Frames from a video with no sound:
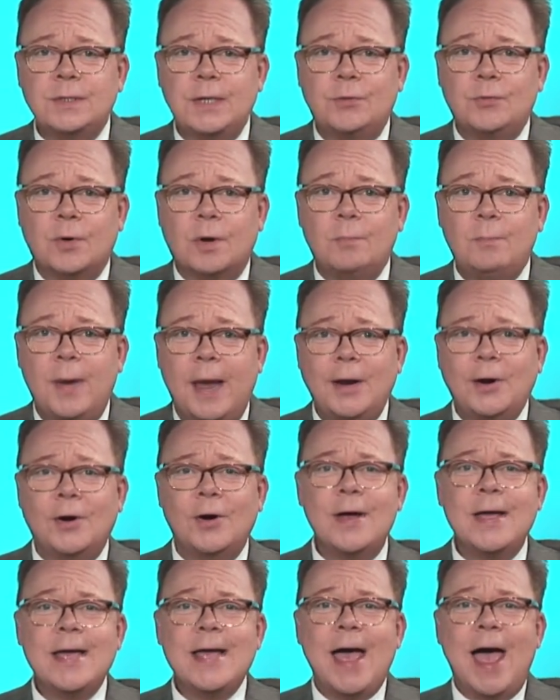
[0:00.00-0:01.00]
Diedrich
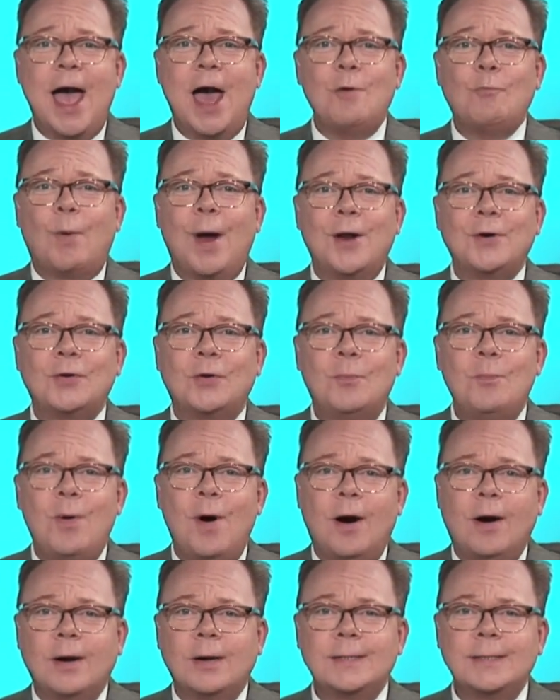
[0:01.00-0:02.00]
Bader and Randall
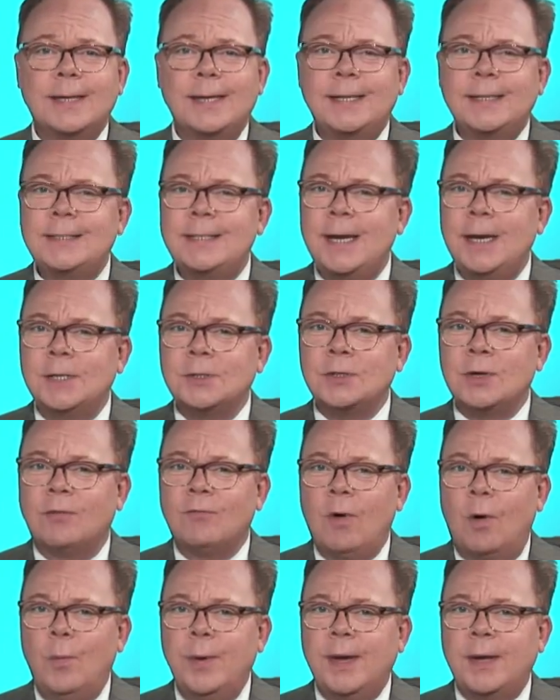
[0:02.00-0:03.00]
Park, to get a teaser
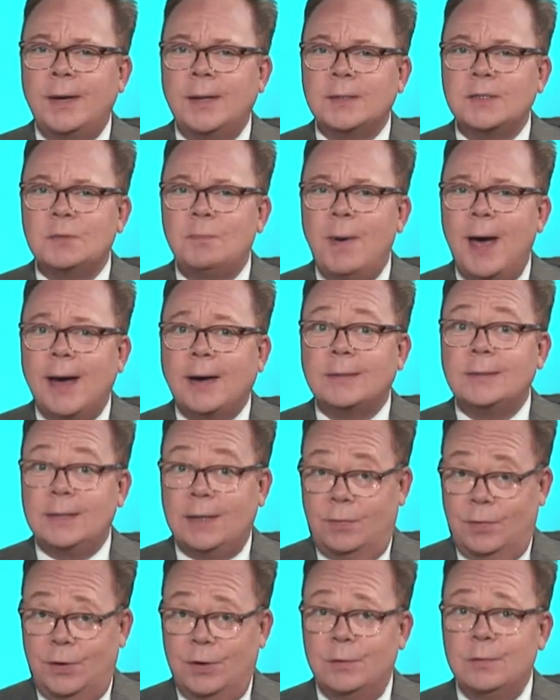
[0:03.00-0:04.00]
of what we can expect
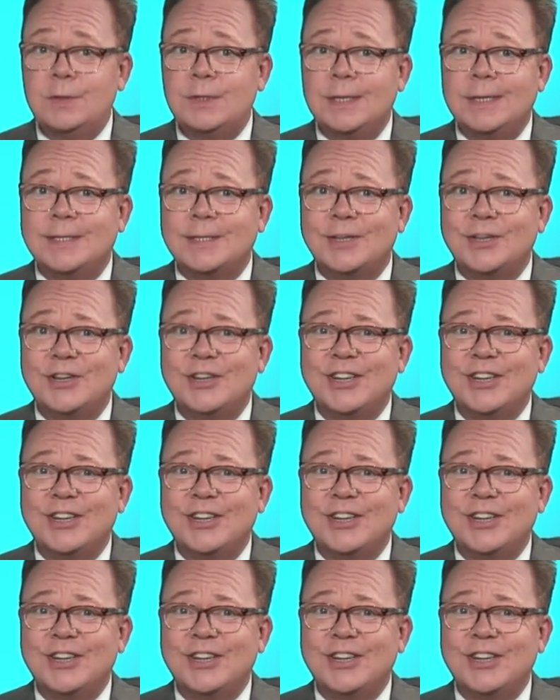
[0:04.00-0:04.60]
in the new season.